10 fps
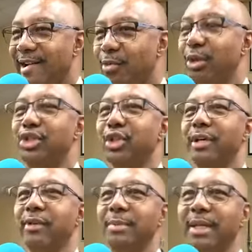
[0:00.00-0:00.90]
Would you
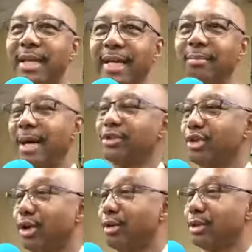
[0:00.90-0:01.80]
even be thinking about
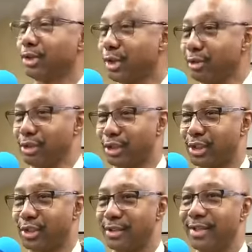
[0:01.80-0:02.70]
your local
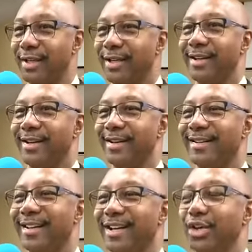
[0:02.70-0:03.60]
church?
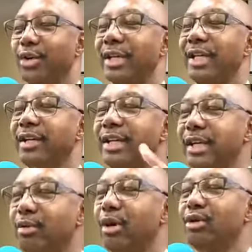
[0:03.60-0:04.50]
You can hear
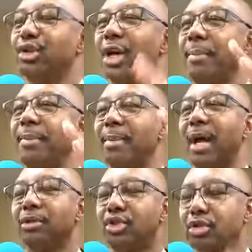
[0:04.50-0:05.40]
Nero's chopping
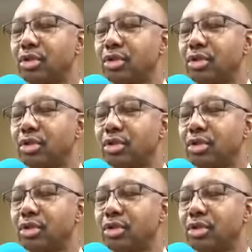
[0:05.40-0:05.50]
block.